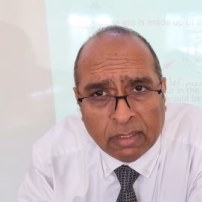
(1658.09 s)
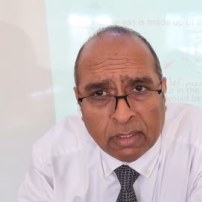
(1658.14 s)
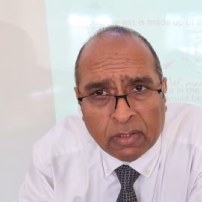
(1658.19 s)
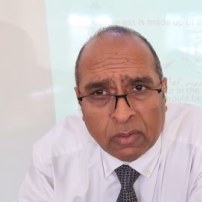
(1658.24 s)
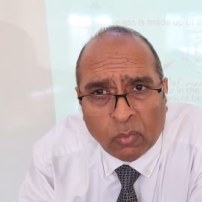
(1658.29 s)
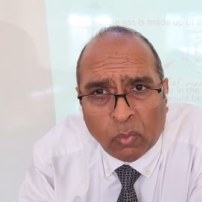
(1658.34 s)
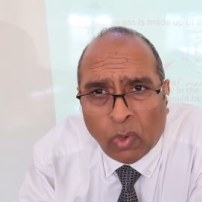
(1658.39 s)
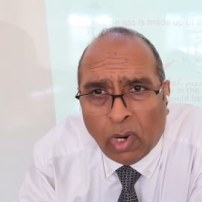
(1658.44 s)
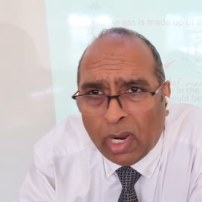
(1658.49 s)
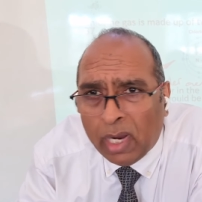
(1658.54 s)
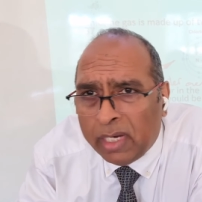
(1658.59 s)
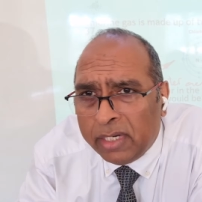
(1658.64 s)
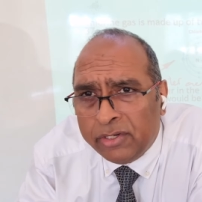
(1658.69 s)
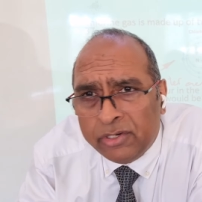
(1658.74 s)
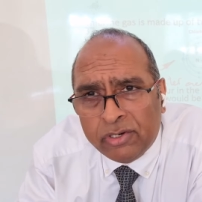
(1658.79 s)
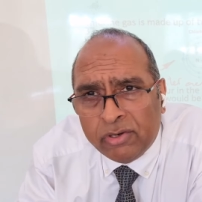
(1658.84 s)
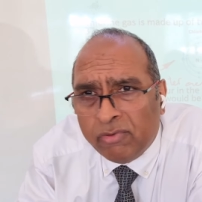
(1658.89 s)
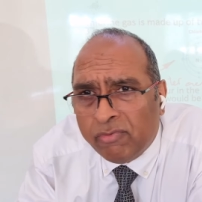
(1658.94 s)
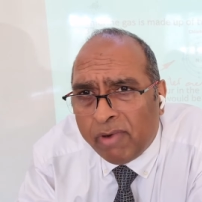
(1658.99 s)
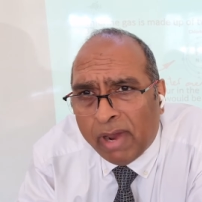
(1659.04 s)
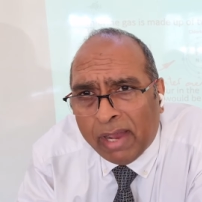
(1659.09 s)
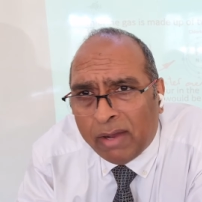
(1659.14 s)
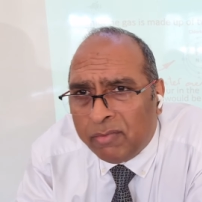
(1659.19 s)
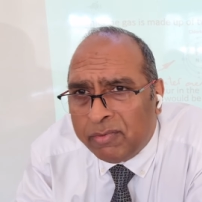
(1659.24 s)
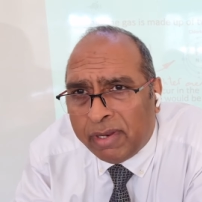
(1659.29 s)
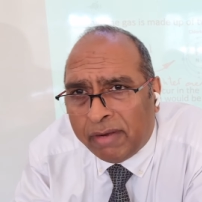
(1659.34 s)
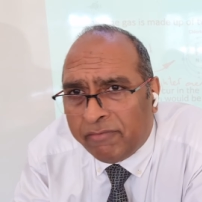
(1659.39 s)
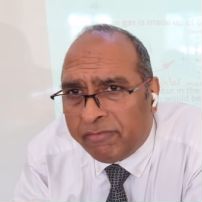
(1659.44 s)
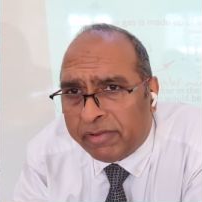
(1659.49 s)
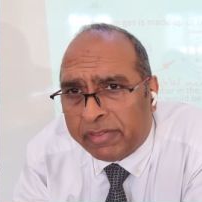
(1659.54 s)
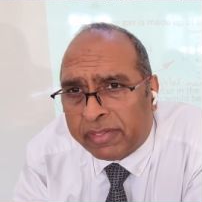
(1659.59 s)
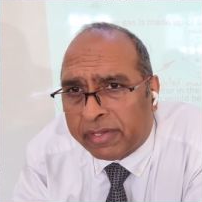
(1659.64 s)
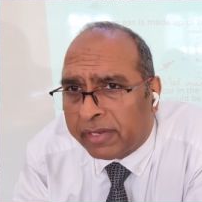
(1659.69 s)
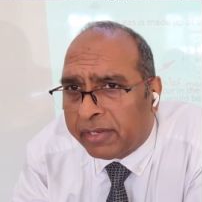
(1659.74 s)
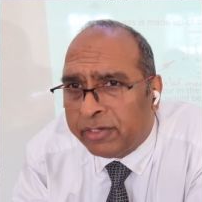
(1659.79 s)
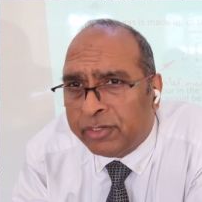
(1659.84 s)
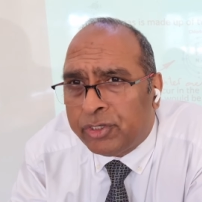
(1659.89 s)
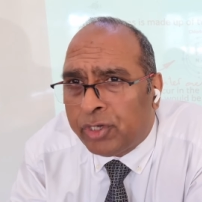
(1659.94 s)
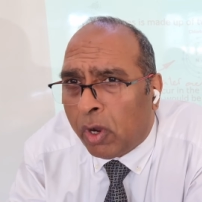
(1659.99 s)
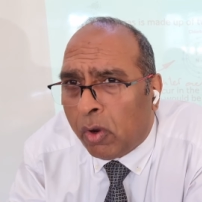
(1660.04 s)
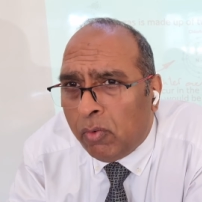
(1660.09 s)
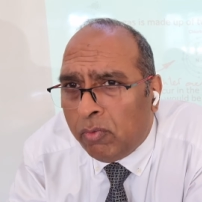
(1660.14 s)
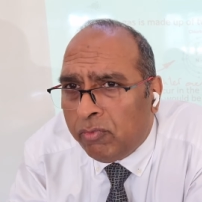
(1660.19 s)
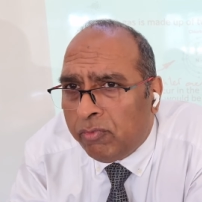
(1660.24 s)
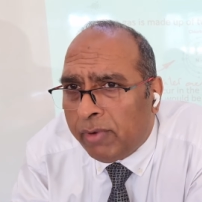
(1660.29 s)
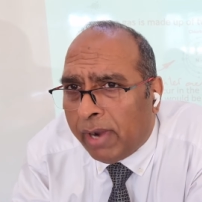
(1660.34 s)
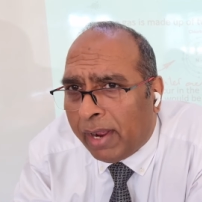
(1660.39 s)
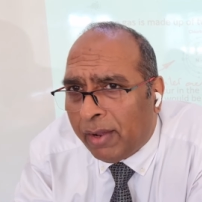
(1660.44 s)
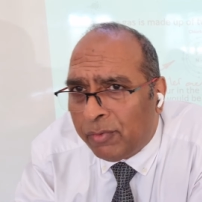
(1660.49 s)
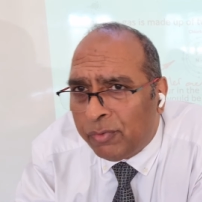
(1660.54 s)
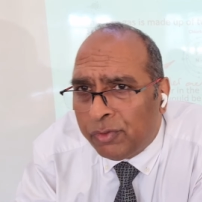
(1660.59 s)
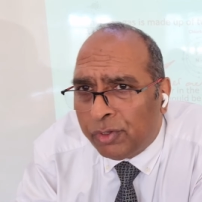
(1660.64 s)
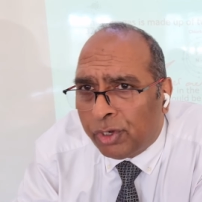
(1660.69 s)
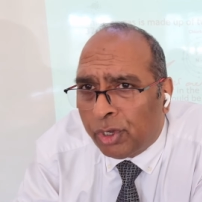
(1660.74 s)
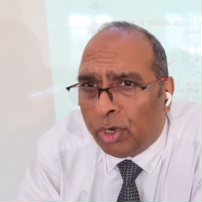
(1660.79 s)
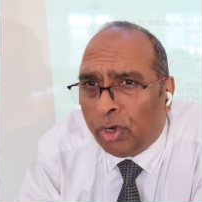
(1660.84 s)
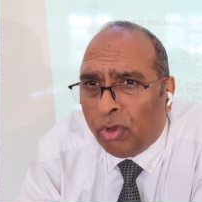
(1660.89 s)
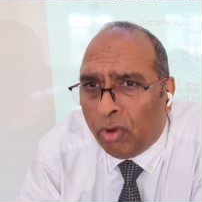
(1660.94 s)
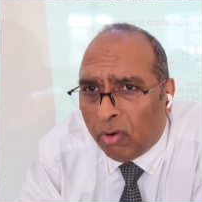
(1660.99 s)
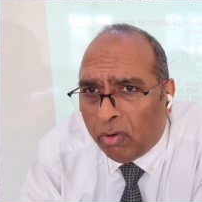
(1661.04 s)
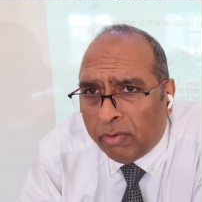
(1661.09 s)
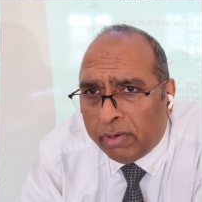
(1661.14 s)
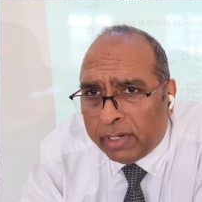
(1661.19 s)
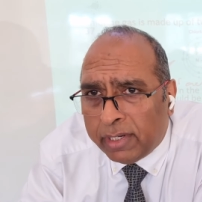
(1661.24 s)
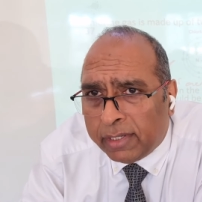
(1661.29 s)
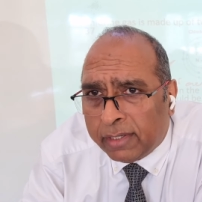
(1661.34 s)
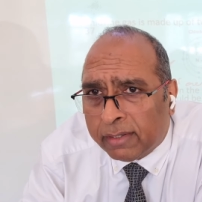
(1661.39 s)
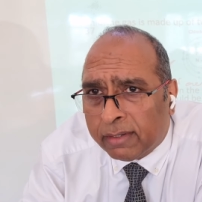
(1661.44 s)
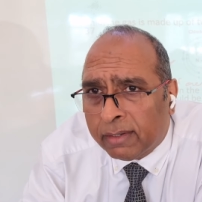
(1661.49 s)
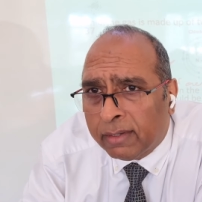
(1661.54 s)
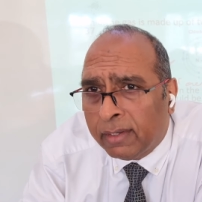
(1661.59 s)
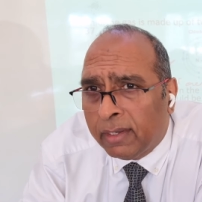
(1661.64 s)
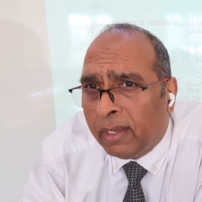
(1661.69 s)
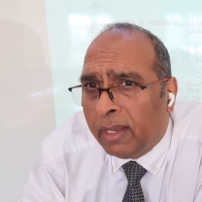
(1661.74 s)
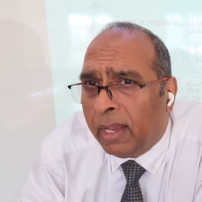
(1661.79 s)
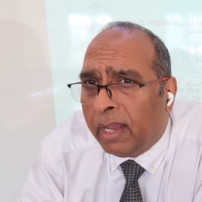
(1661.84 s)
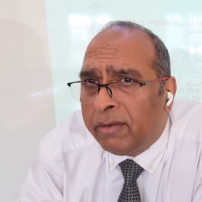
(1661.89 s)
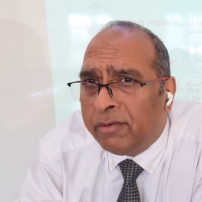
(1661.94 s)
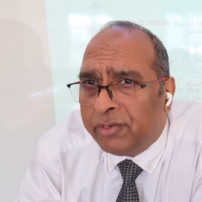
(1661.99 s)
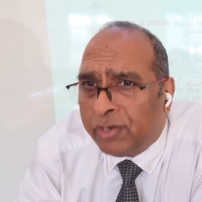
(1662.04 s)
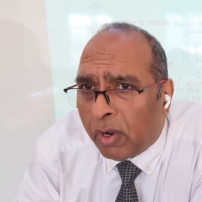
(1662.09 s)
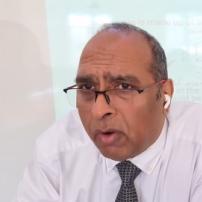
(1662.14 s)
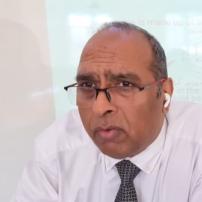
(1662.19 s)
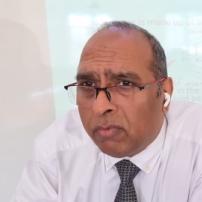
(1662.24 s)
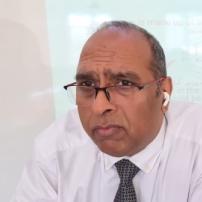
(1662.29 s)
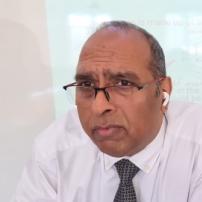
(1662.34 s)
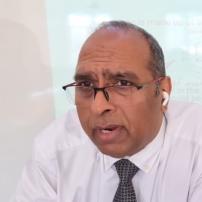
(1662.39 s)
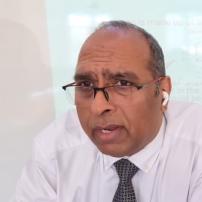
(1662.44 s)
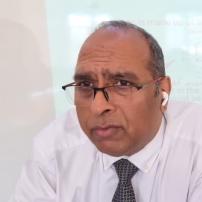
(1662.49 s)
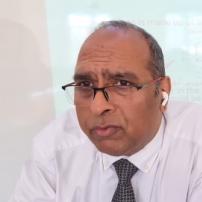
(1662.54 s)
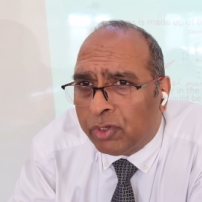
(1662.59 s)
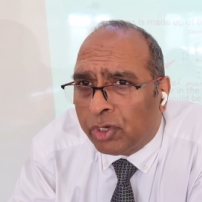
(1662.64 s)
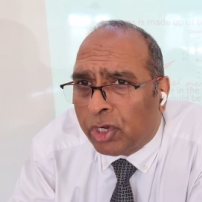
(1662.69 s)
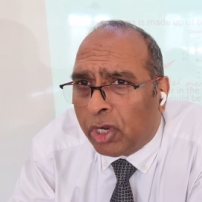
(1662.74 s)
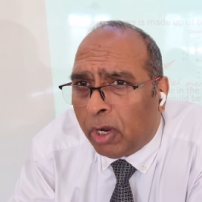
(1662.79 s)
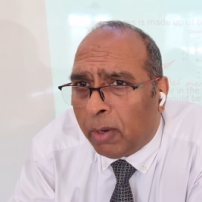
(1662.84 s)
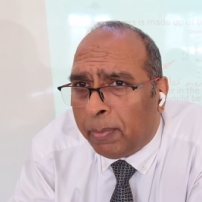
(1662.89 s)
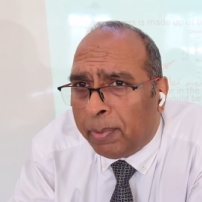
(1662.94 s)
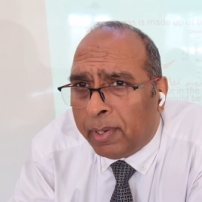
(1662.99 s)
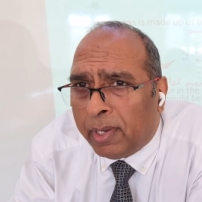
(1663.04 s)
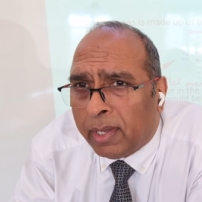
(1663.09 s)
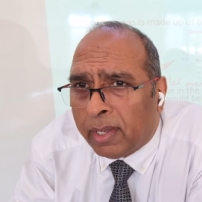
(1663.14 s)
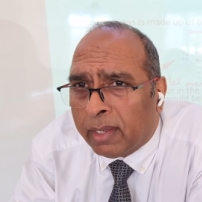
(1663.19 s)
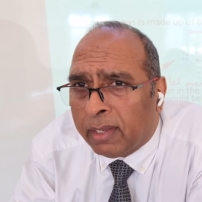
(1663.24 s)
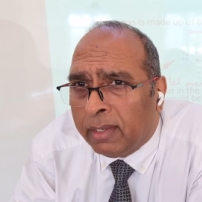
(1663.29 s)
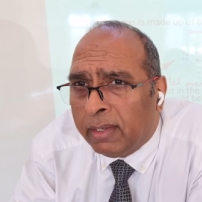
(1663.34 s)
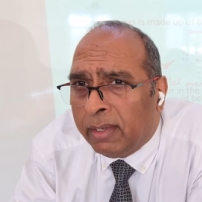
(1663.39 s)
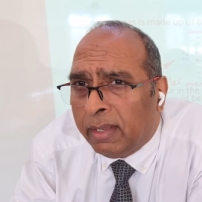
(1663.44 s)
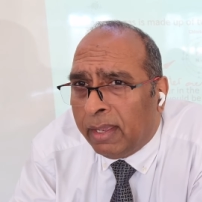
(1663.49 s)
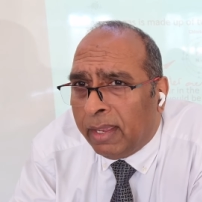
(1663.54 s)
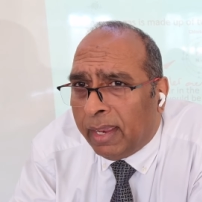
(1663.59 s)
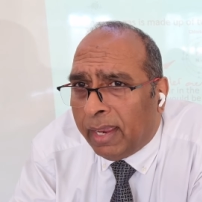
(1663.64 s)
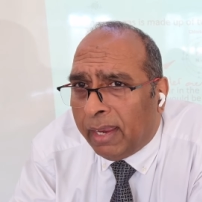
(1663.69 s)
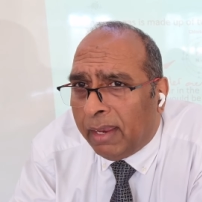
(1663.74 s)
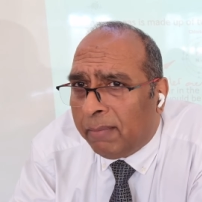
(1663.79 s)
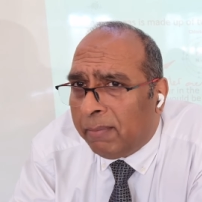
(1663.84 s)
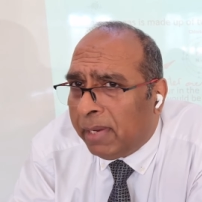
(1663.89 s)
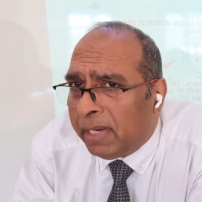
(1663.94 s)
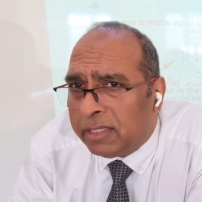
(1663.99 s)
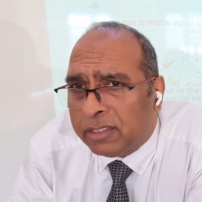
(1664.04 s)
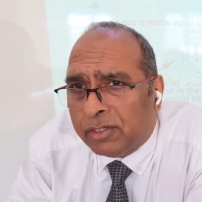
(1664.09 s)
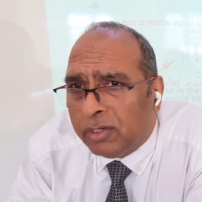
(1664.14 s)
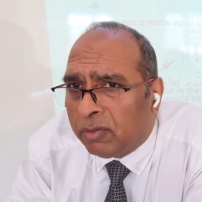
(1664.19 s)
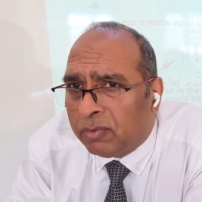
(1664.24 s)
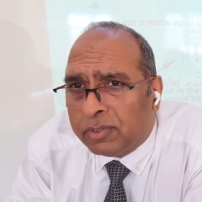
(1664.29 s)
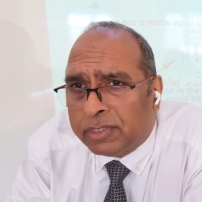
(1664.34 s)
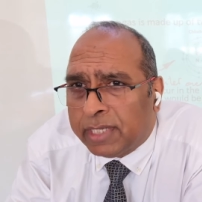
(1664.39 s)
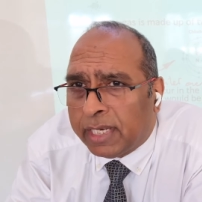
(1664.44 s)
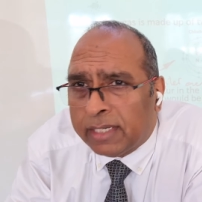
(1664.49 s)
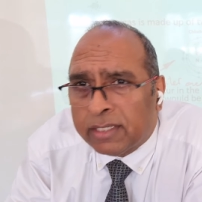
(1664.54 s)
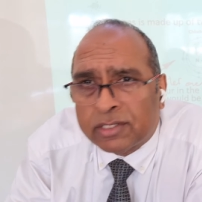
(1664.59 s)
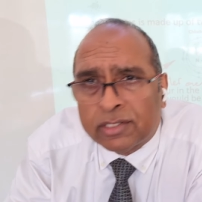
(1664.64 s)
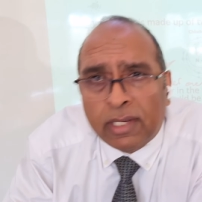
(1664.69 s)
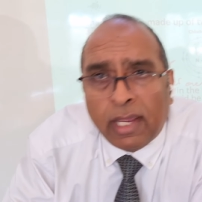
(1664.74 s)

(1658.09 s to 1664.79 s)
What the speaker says: Why do you round everything and don't round the chlorine and don't round the copper? It makes no sense.